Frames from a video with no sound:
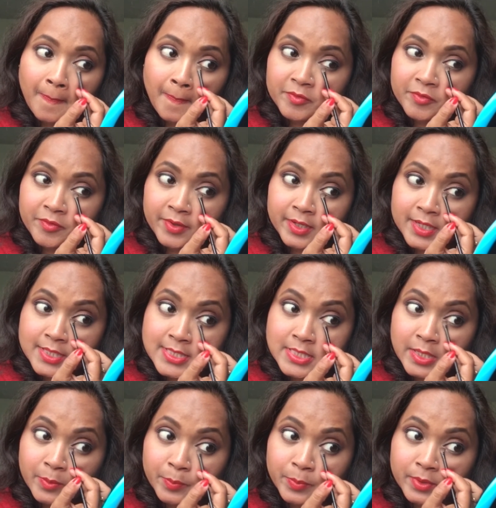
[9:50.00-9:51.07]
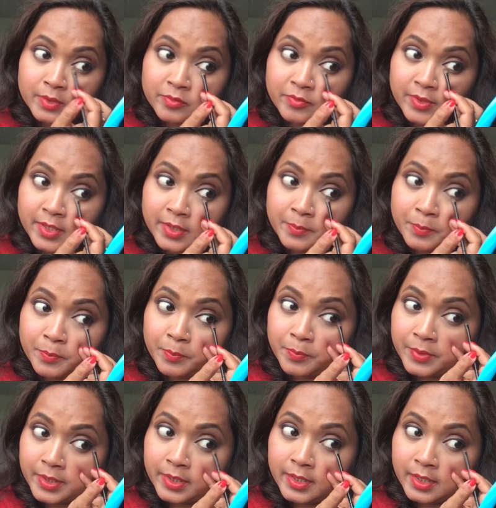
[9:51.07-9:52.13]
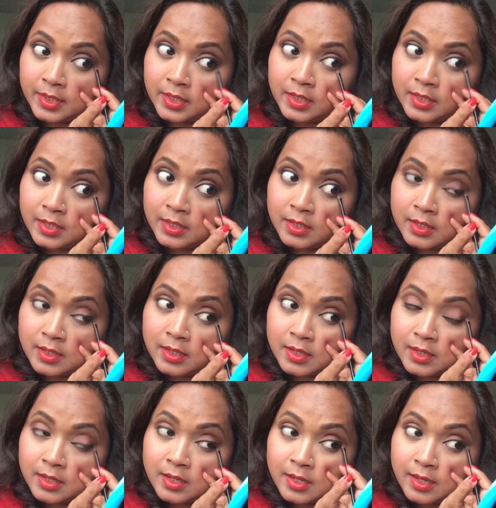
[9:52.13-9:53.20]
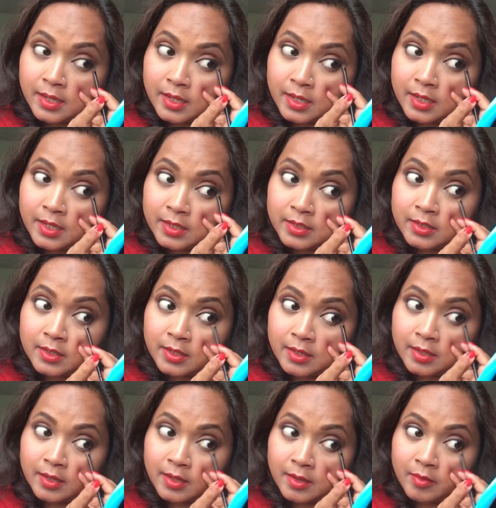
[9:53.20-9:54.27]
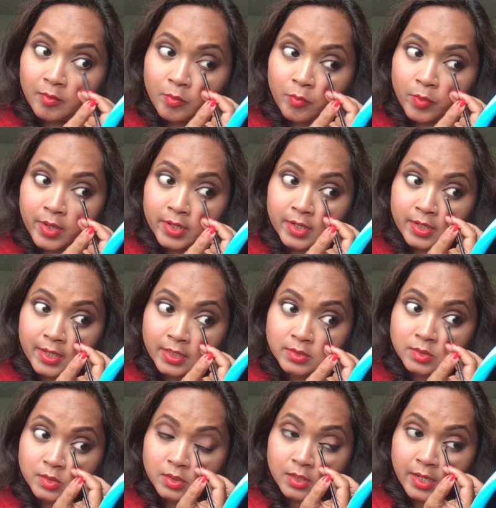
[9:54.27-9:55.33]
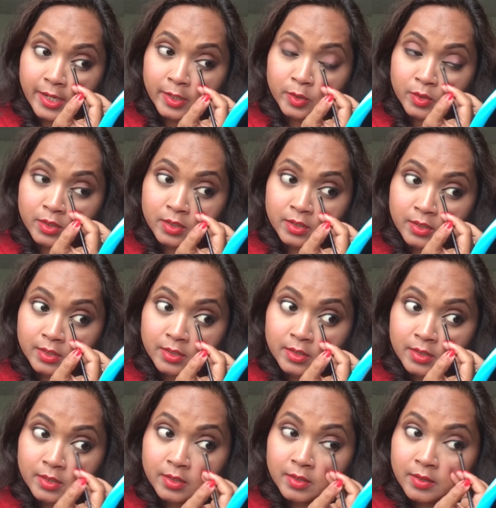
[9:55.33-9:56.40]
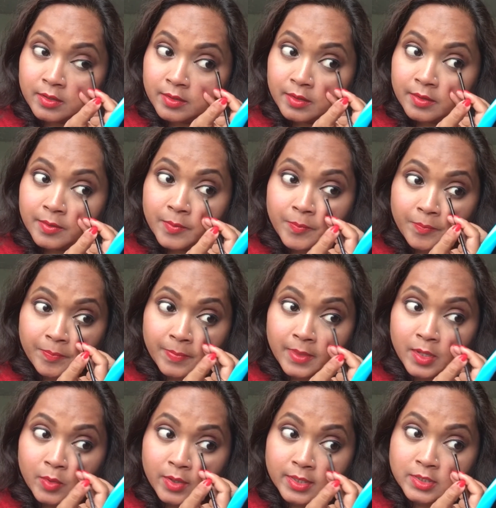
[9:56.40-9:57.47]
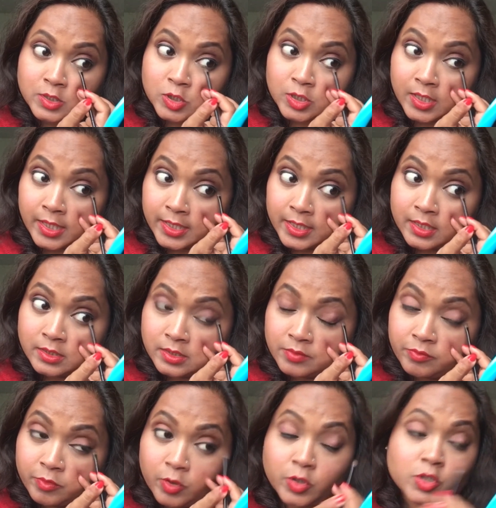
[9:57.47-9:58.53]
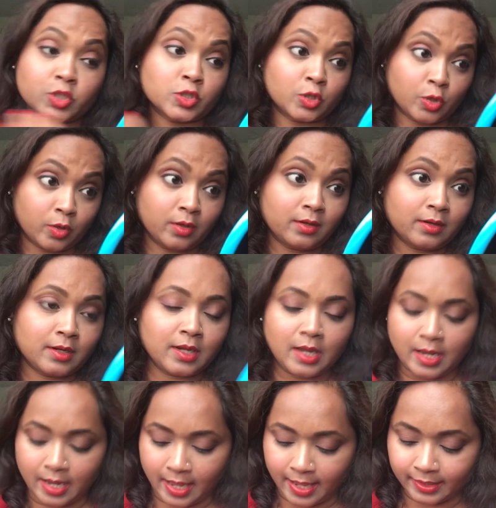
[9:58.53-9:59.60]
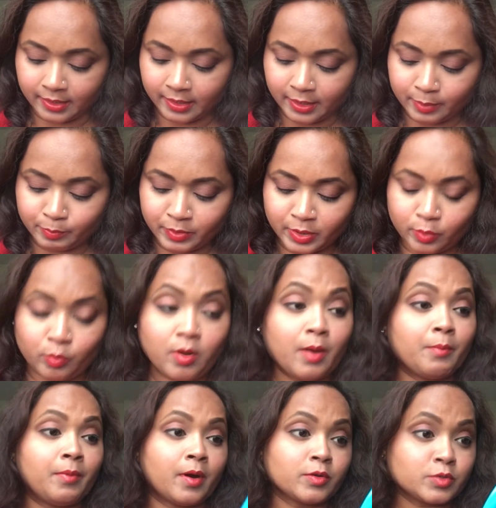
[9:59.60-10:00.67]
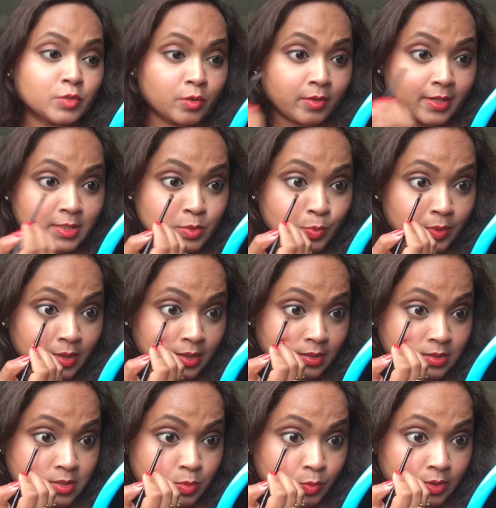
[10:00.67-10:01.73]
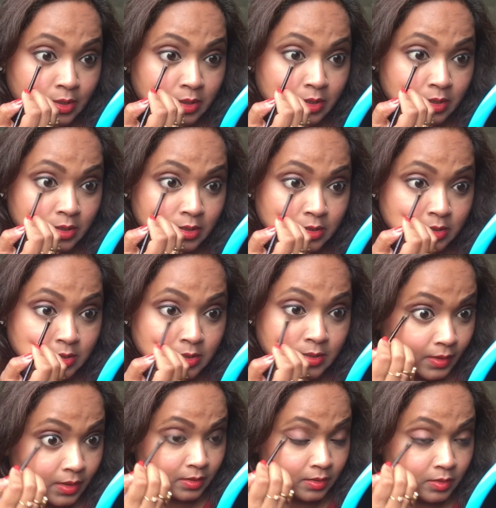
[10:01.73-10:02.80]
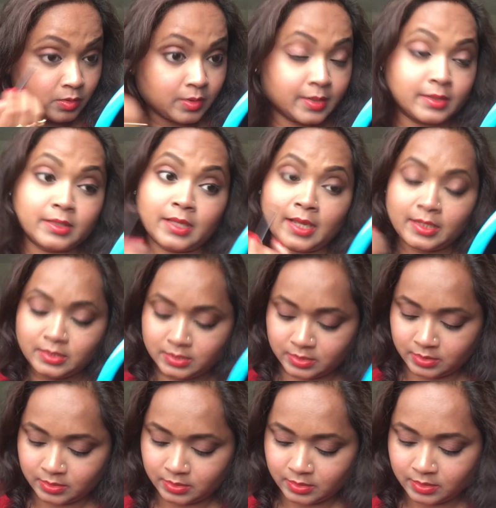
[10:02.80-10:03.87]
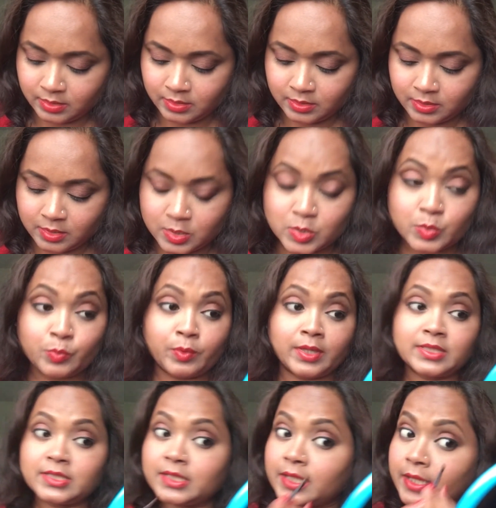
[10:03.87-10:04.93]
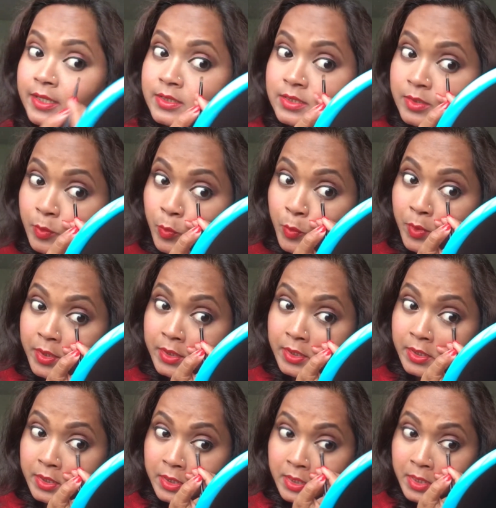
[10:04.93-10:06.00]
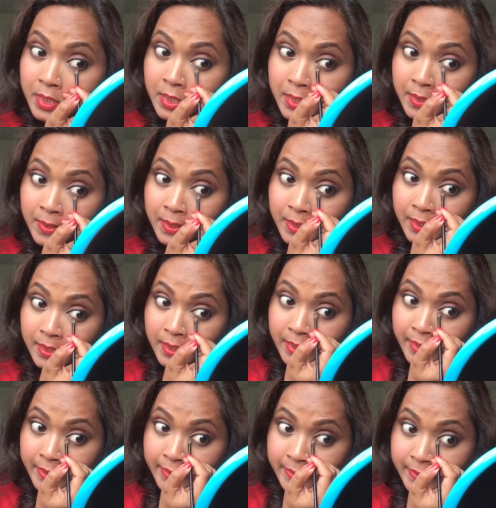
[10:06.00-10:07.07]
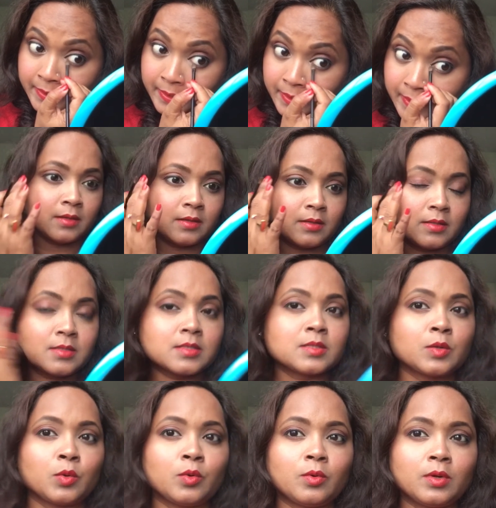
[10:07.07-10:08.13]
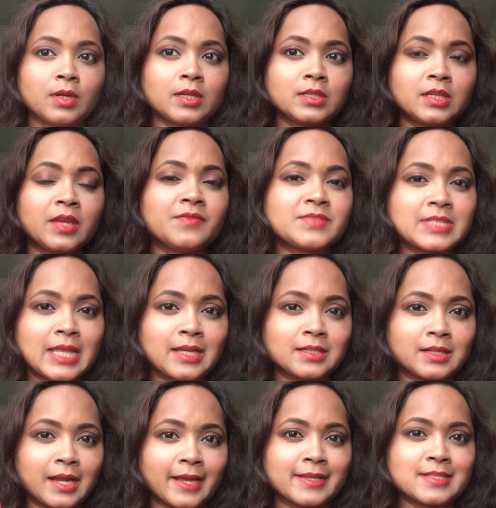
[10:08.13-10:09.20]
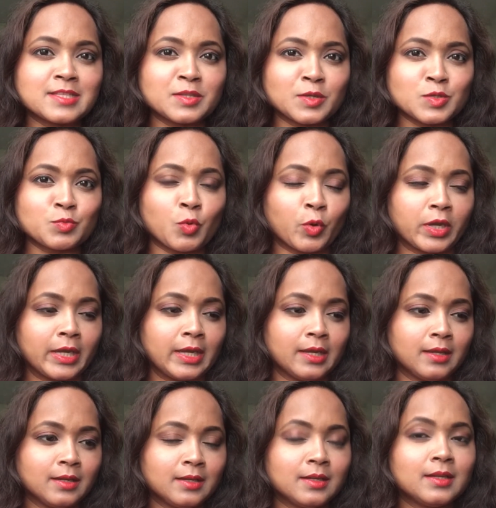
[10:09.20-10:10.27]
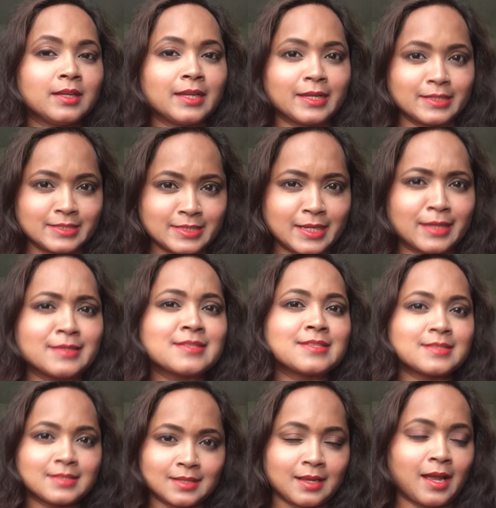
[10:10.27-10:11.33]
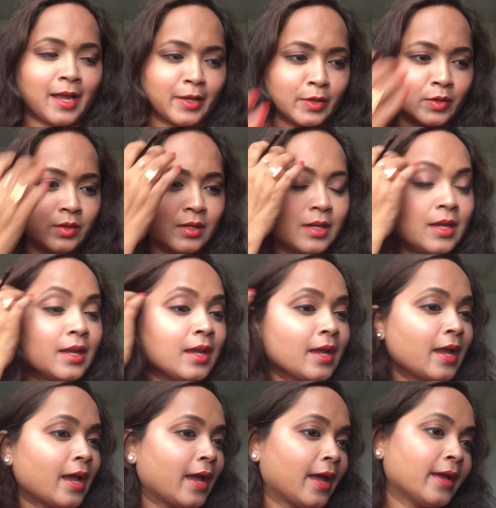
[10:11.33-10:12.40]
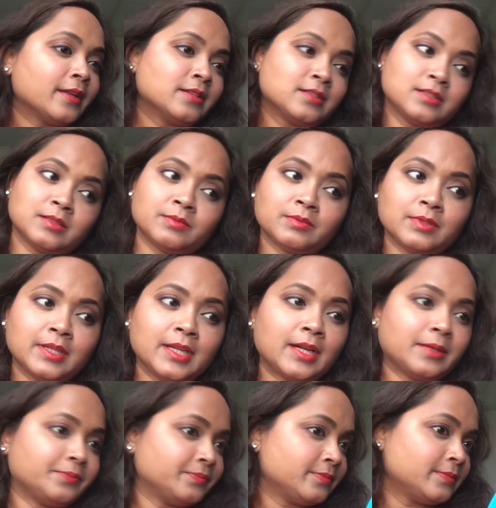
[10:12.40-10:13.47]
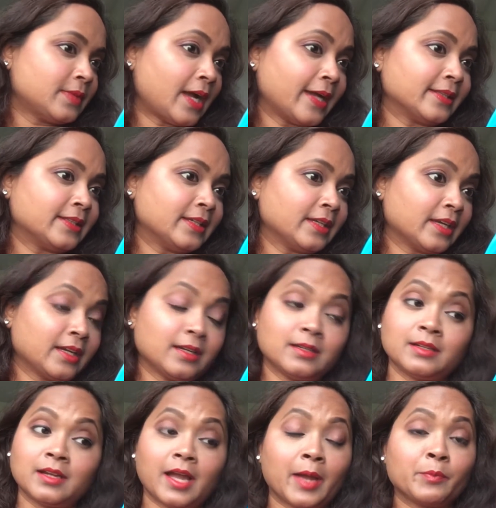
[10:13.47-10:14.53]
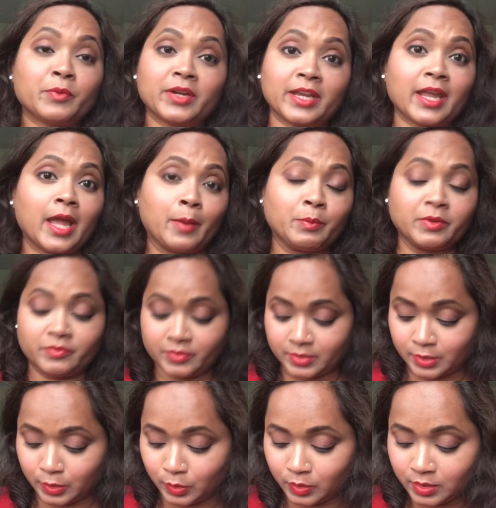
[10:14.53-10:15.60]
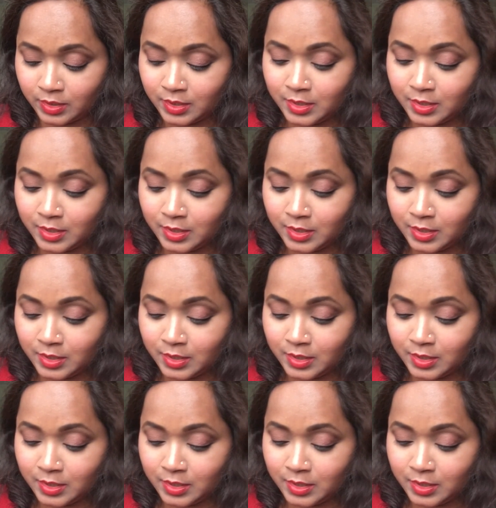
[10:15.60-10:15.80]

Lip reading: Very simple, very pretty and very natural eye look. You can try it for sure and let me know about your experience with the colors. Look at that, smudging it with the liner. So it gives that nice smoky, intense eye look. And yeah, I think I'm pretty happy with the look.